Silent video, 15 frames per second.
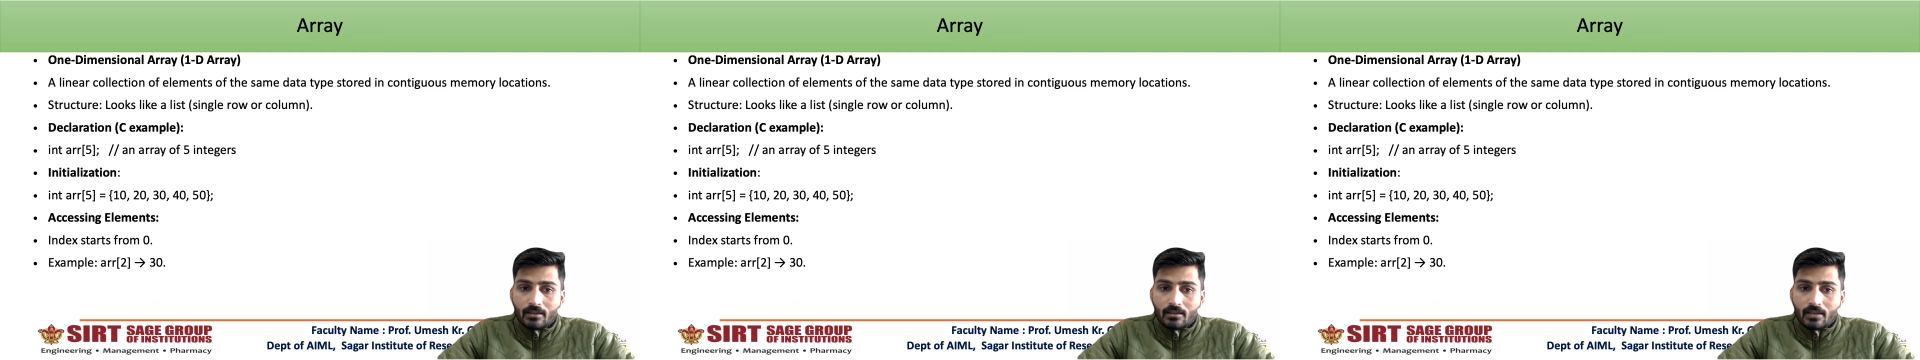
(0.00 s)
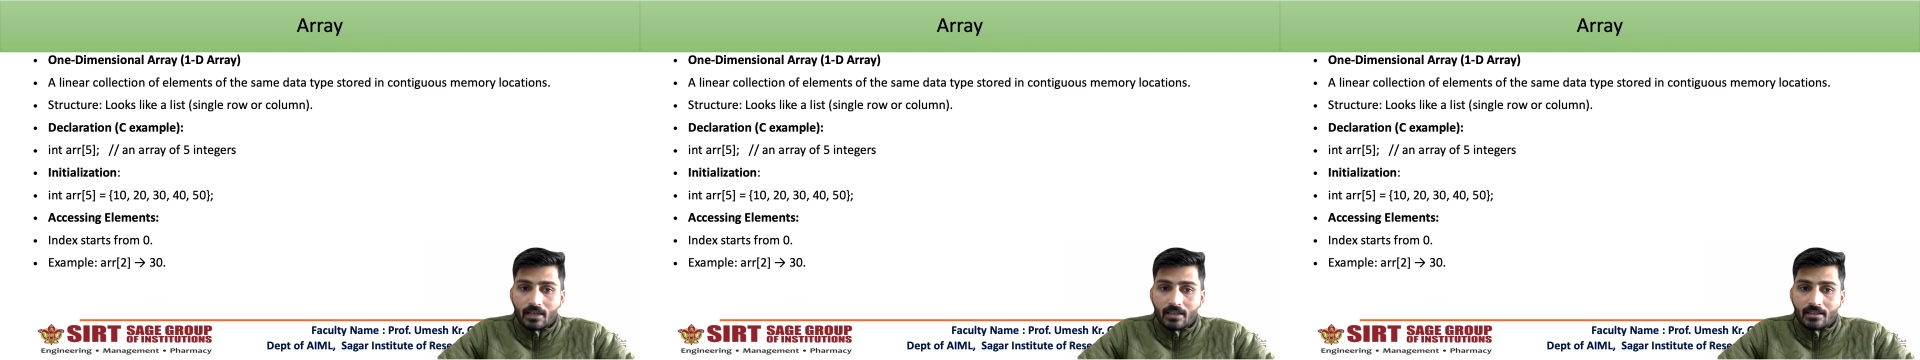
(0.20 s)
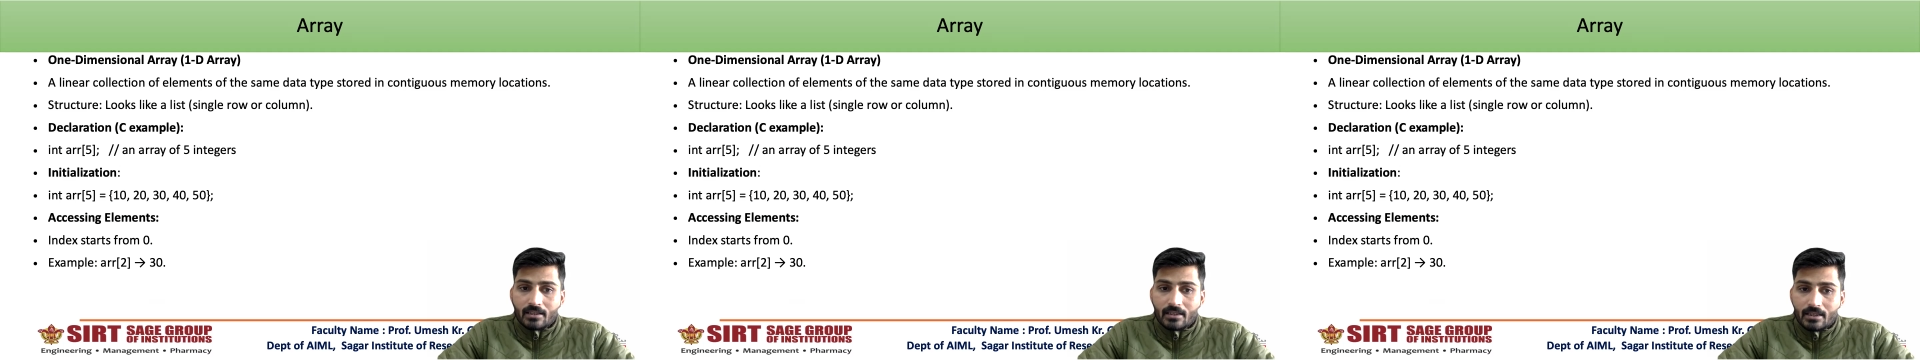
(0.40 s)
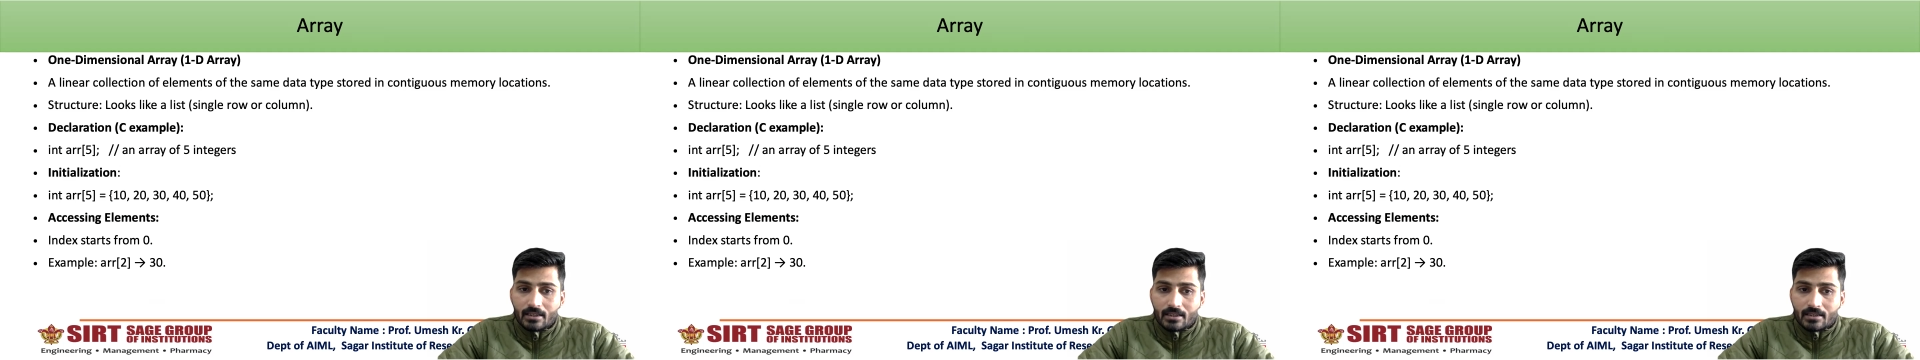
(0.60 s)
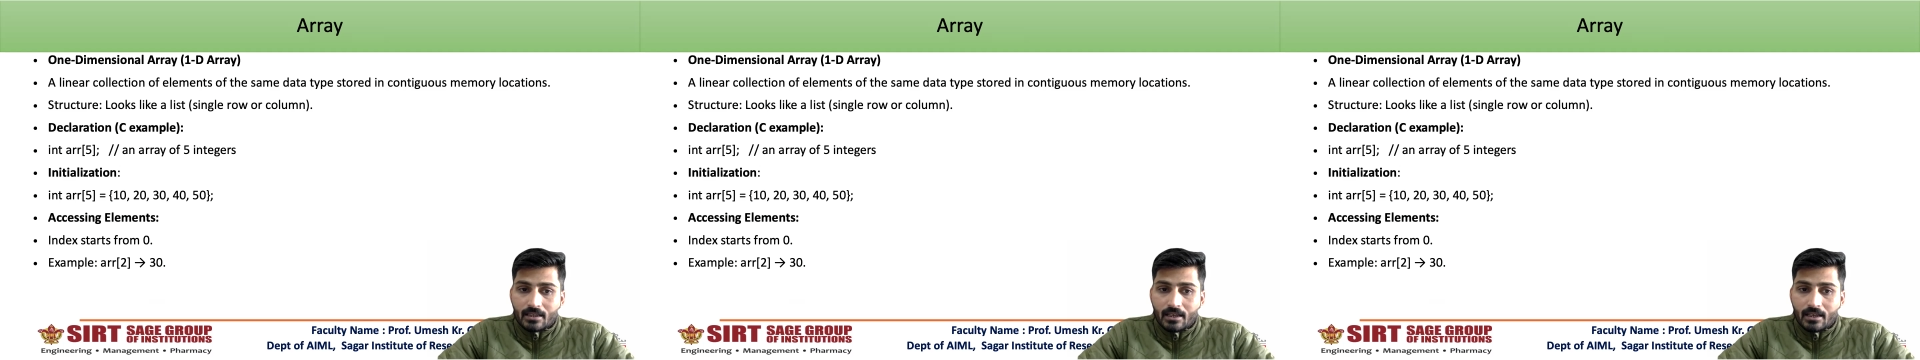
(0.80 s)
30
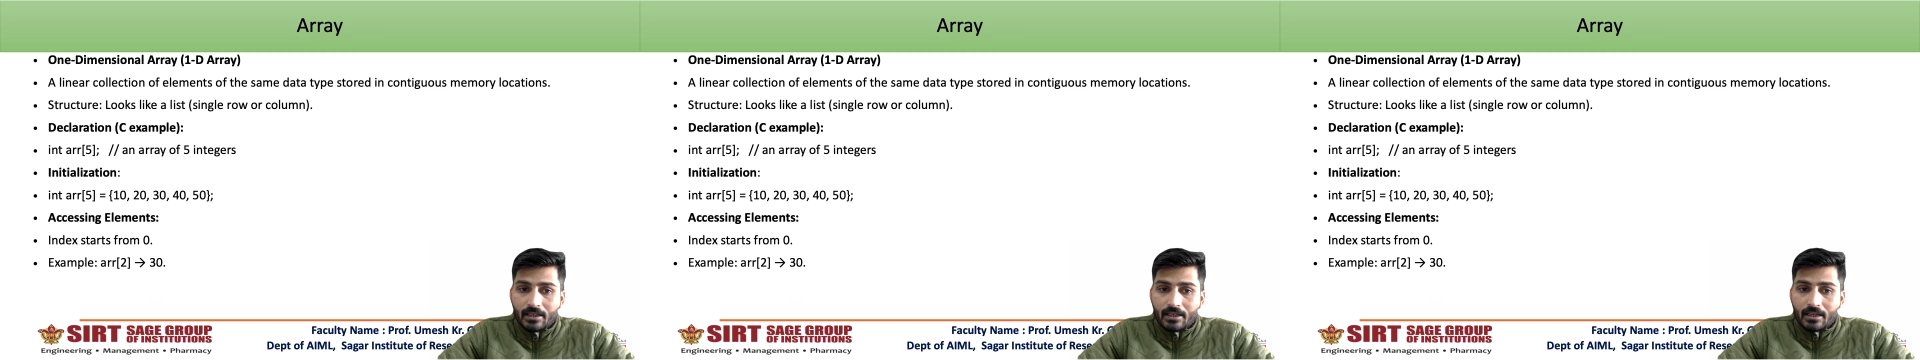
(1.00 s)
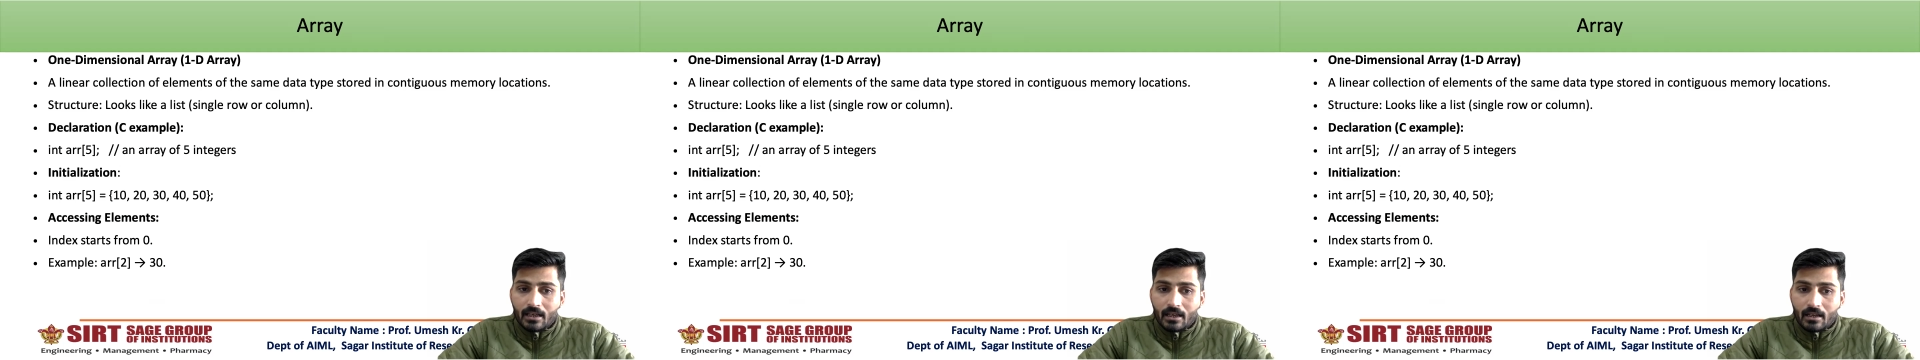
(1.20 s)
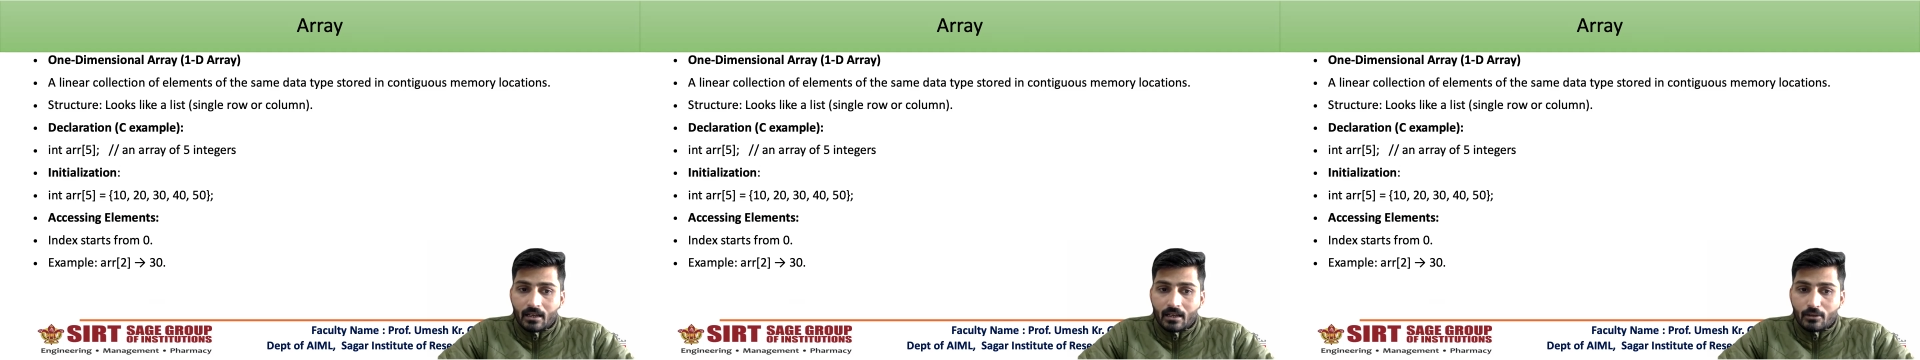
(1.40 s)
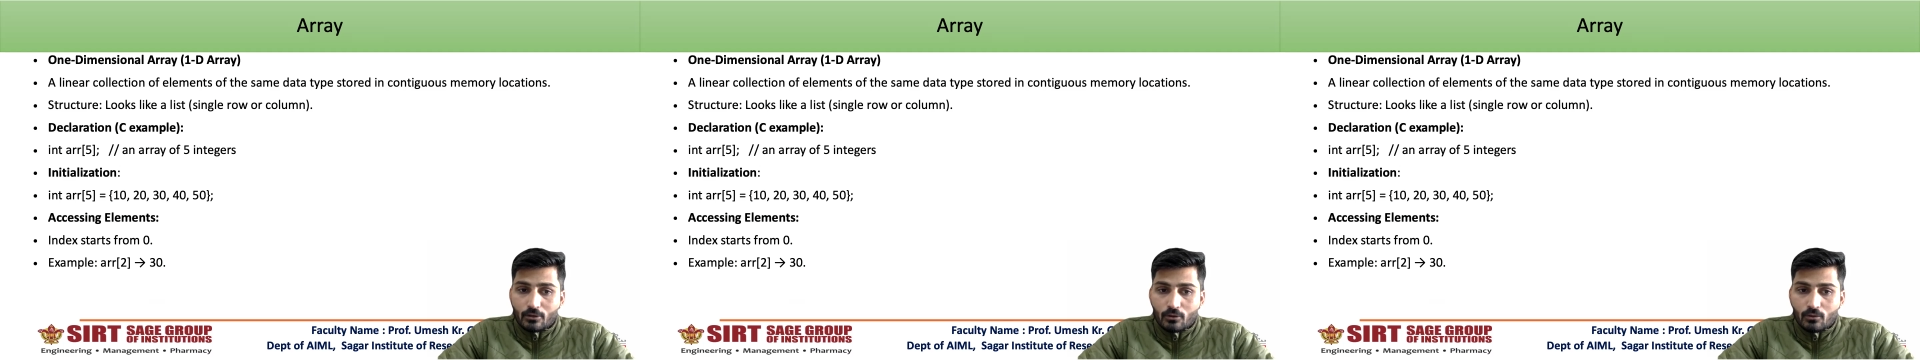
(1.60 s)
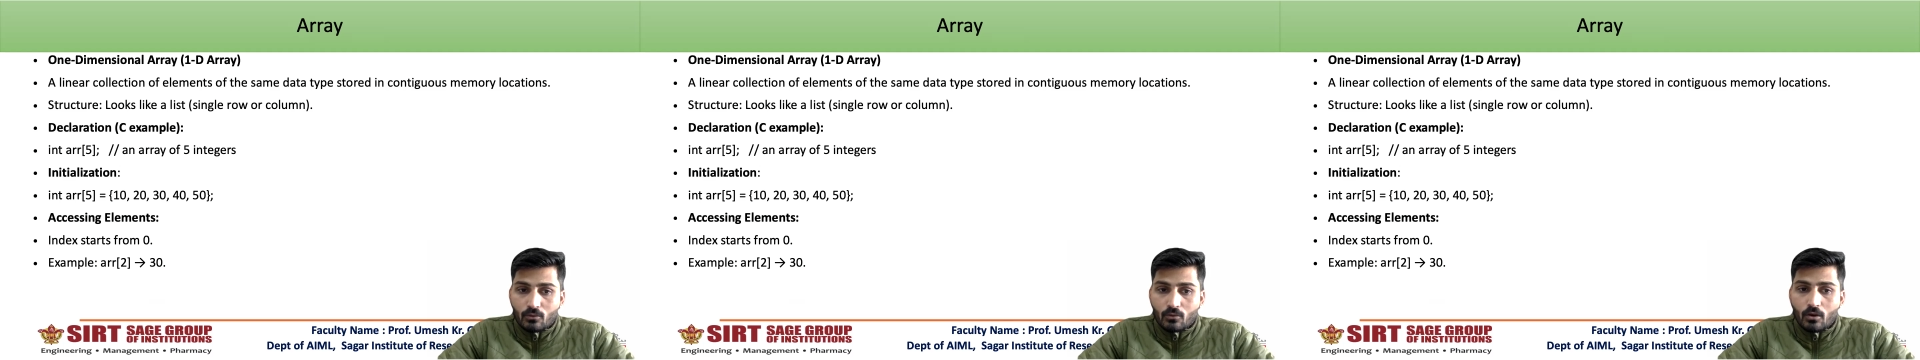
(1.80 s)
is a
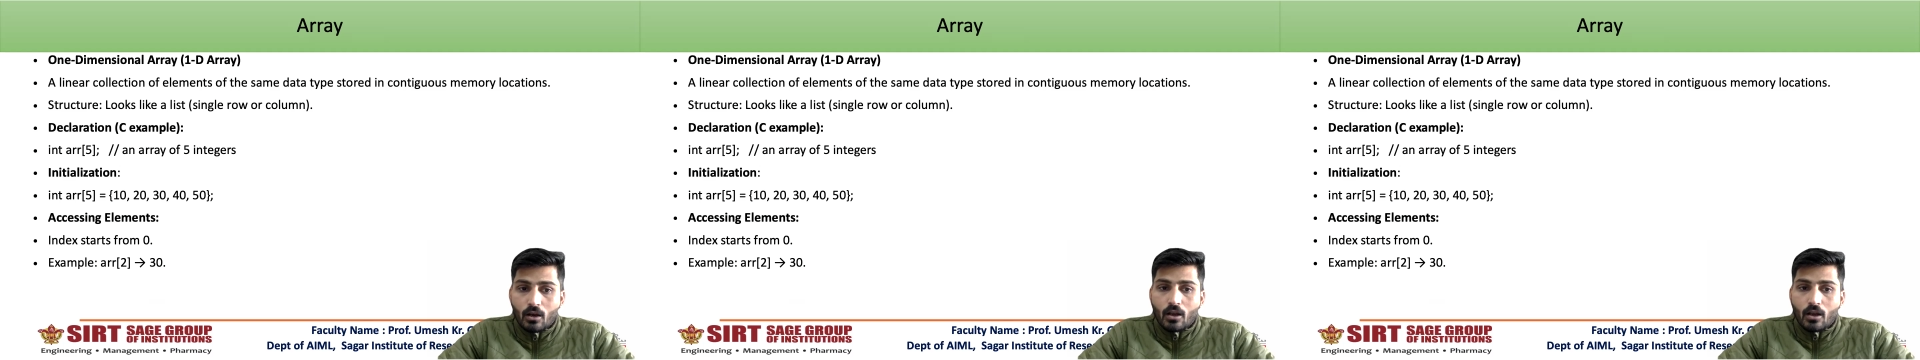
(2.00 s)
ARR2.